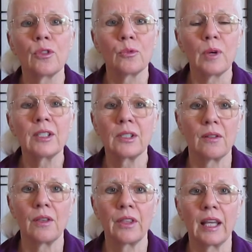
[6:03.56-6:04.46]
the rest of
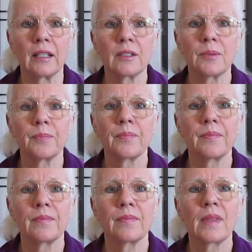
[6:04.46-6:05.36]
the things.
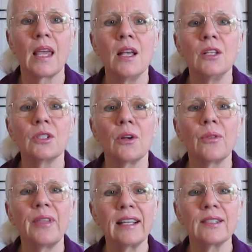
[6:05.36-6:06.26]
So
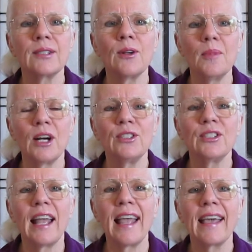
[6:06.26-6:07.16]
thanks so much,
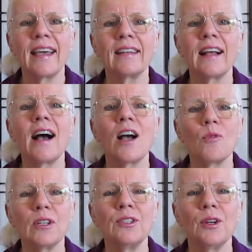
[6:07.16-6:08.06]
and I
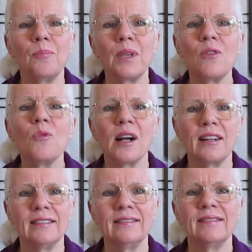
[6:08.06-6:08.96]
want you to be
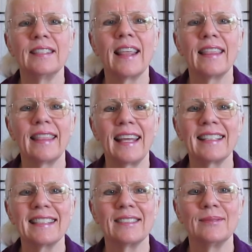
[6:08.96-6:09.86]
well. Thanks.